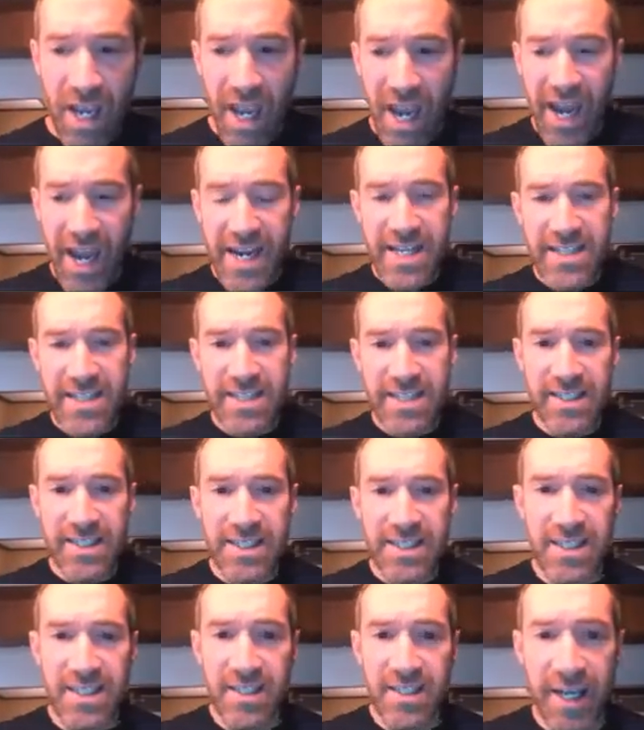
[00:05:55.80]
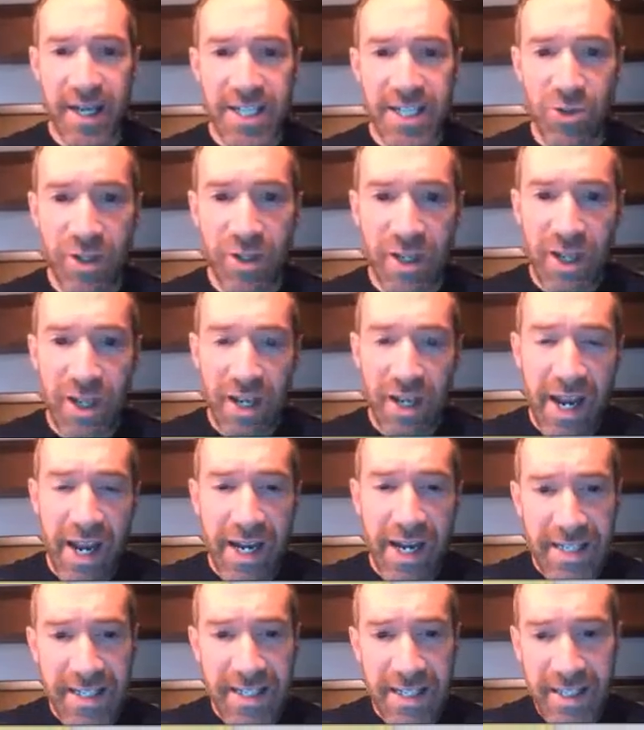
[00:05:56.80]
'86 is a nice one.
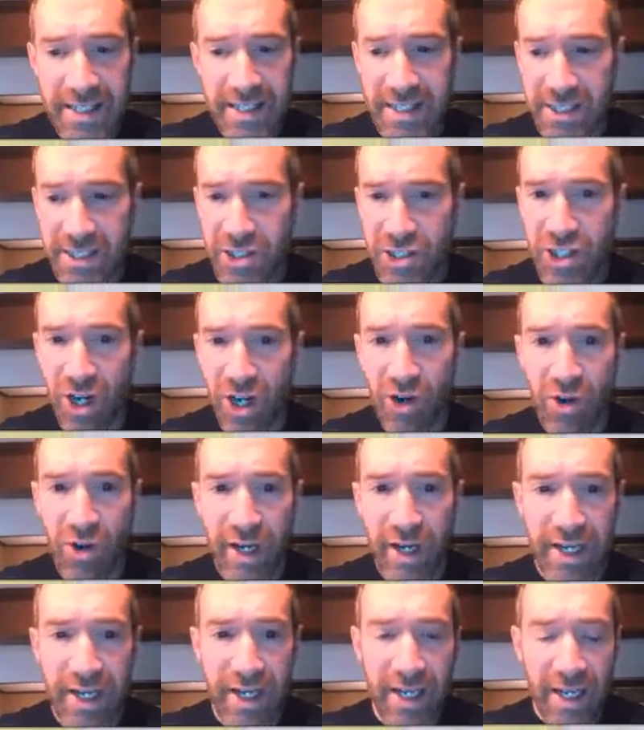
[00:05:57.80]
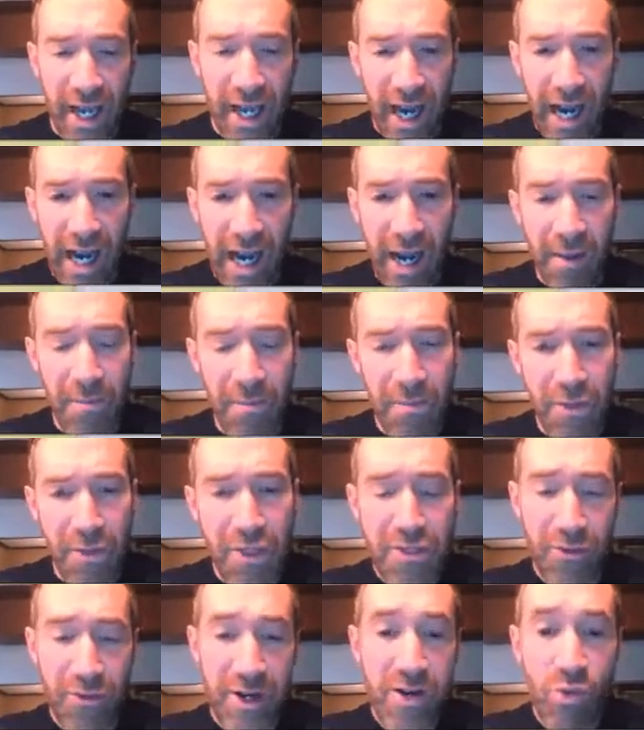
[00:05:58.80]
'86 is showing
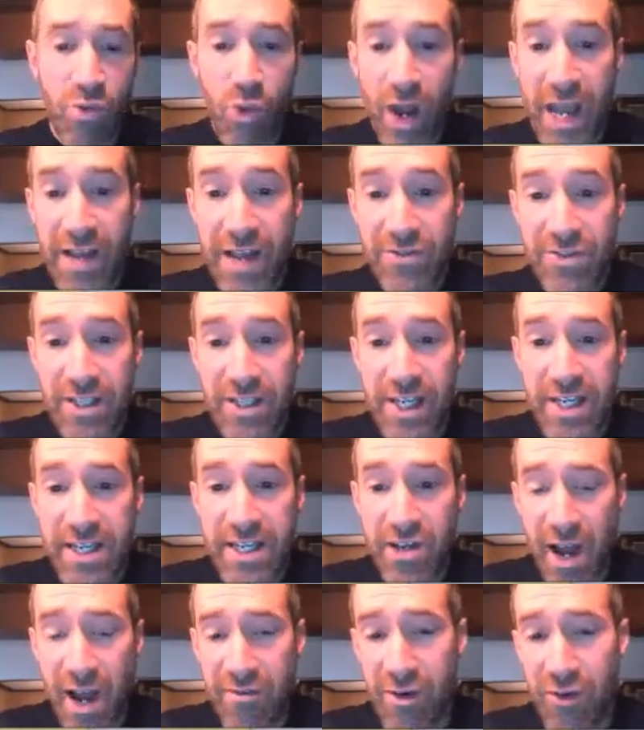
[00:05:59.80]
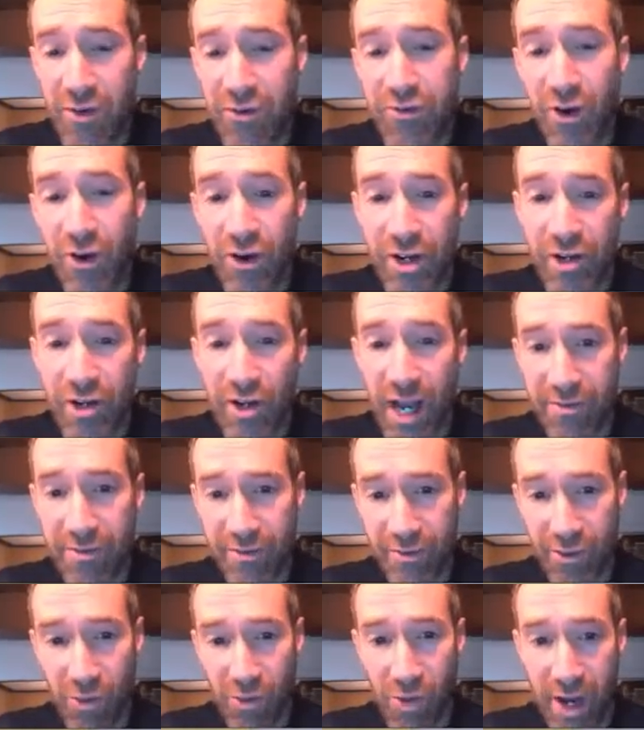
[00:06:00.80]
3 waves like you have a photograph
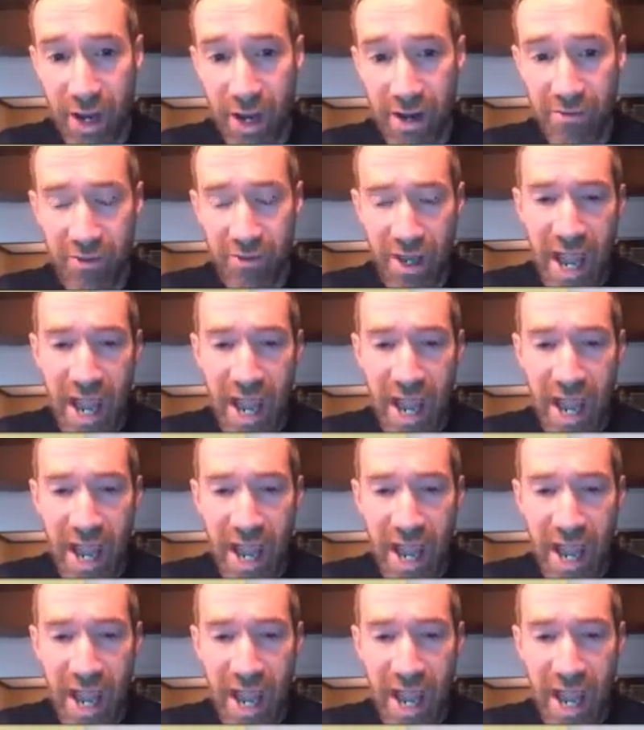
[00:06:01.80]
of the wave.